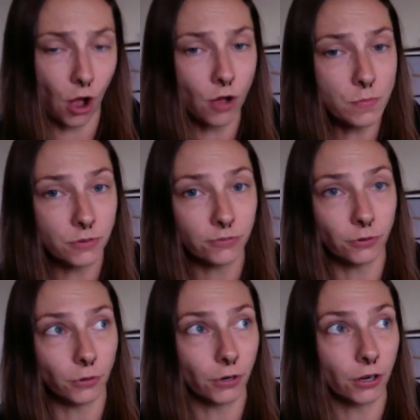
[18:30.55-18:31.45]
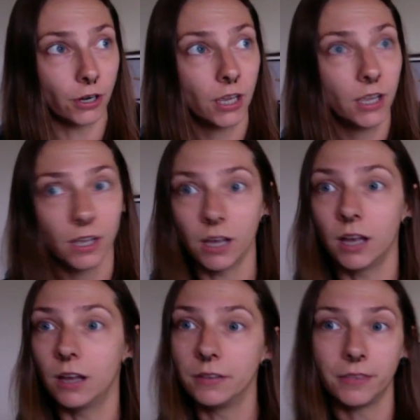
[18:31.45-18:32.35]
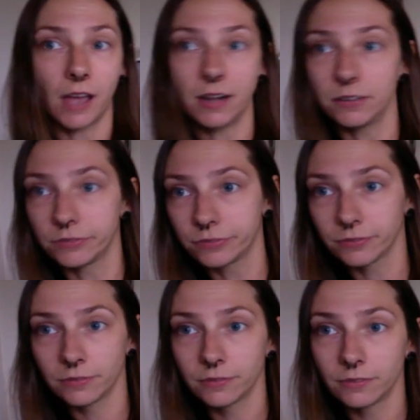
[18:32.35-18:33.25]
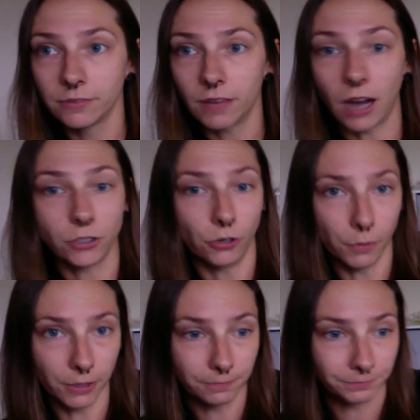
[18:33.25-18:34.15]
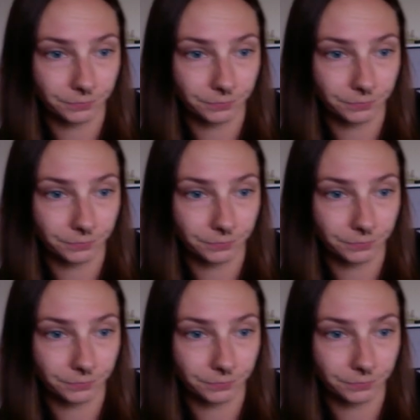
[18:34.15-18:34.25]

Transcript: all before uh, the end of October.